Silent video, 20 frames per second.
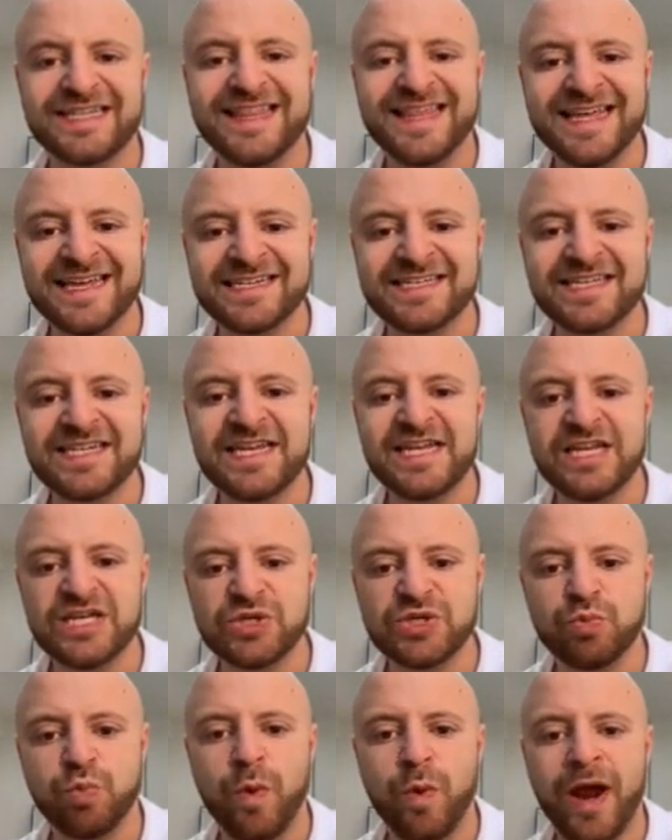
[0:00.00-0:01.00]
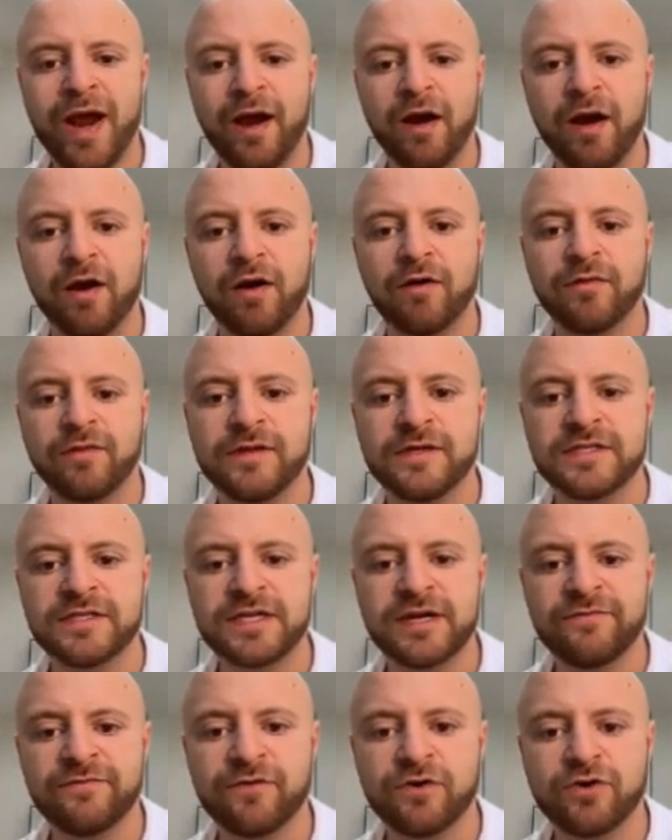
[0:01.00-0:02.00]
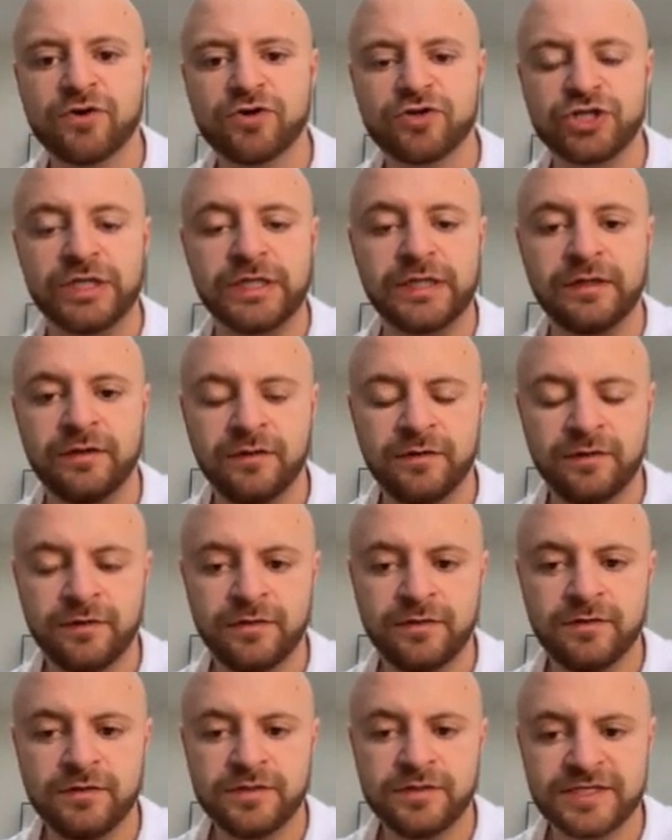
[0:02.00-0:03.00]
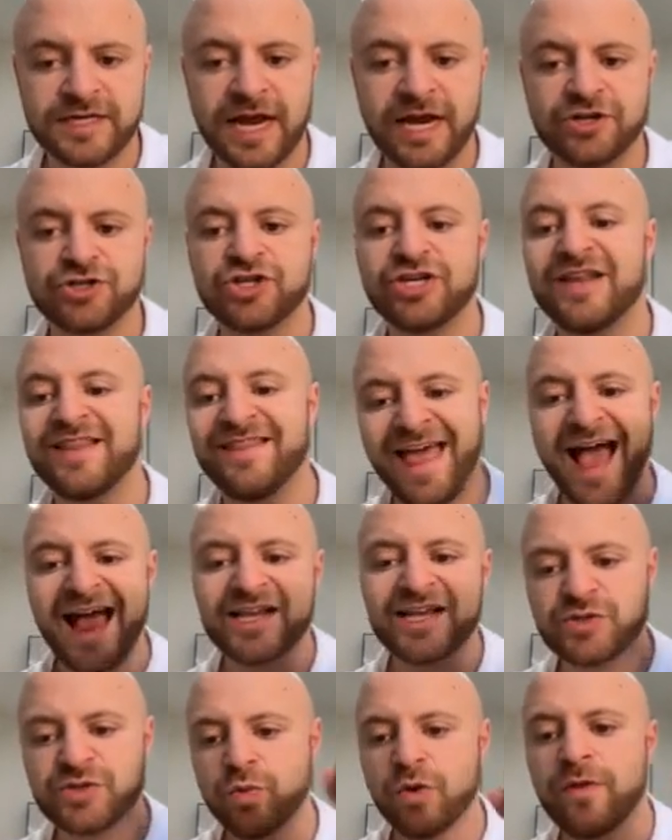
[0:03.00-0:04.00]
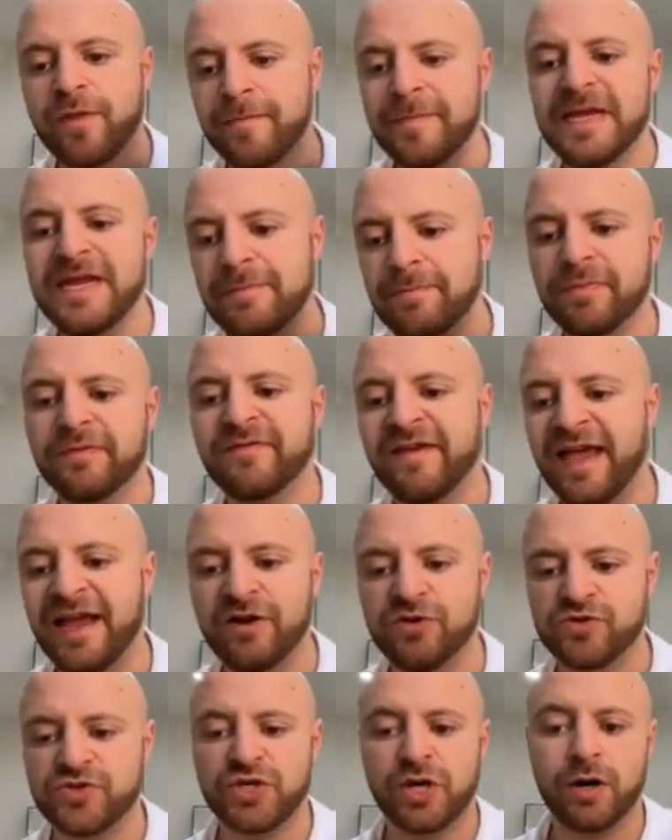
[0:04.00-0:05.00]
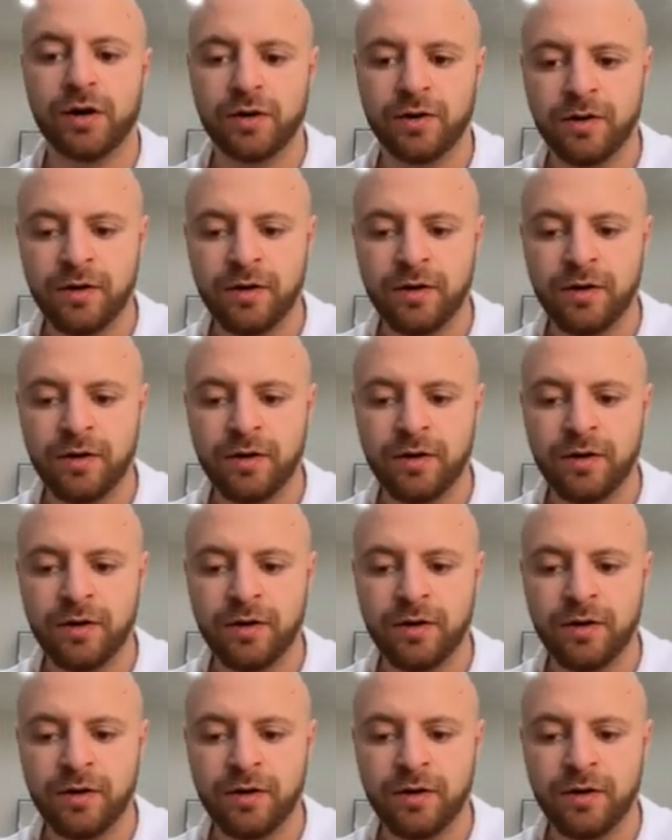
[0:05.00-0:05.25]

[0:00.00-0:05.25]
This is where this conversion section, that's where the meat and potatoes are.